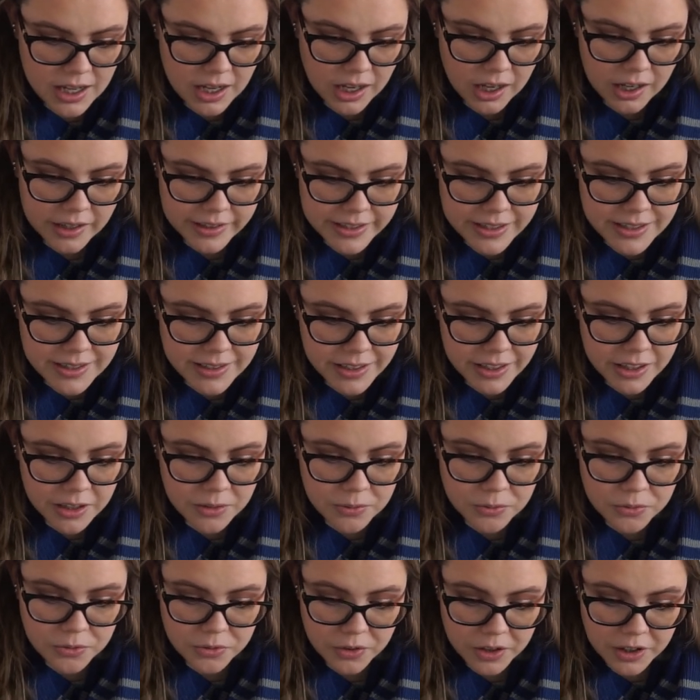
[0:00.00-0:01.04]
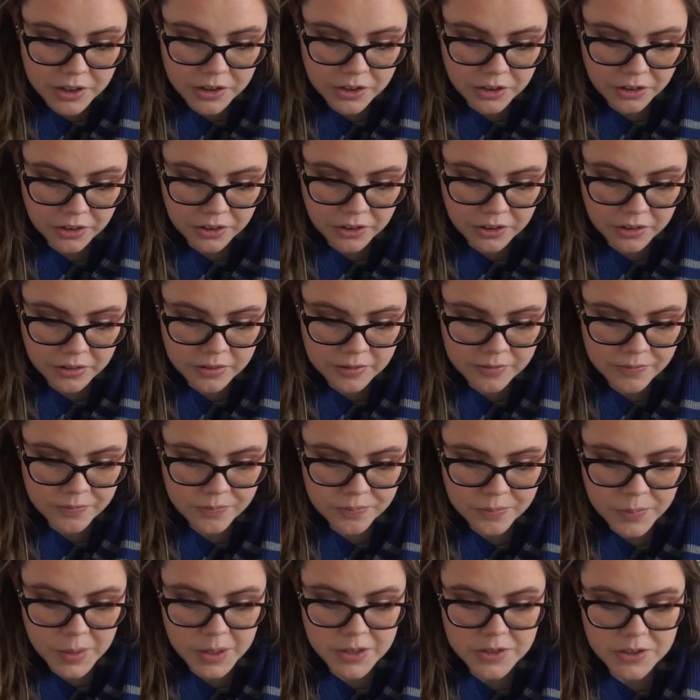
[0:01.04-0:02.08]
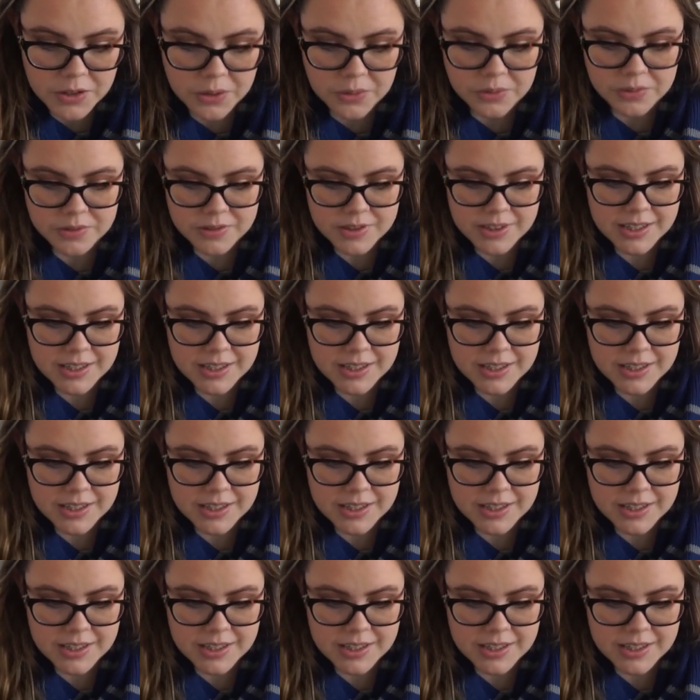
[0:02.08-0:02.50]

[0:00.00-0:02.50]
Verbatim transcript: Honestly, confront her, but don't